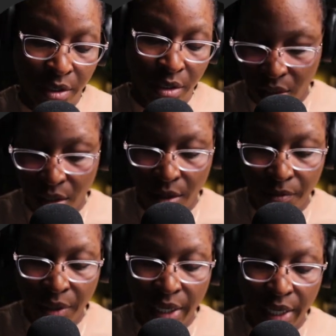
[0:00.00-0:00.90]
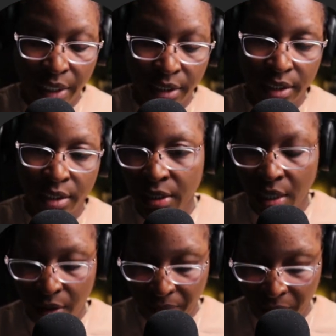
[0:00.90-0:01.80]
complex
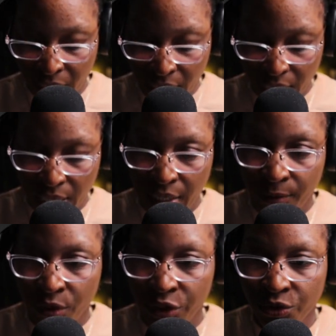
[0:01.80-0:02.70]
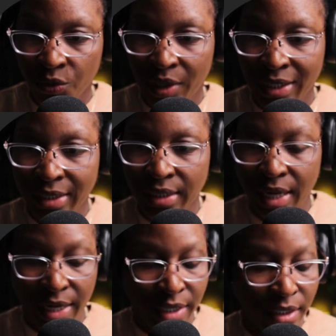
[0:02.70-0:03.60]
num, and I'm going to
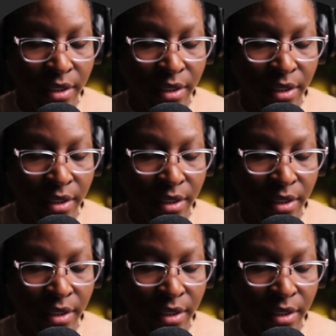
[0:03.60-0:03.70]
assign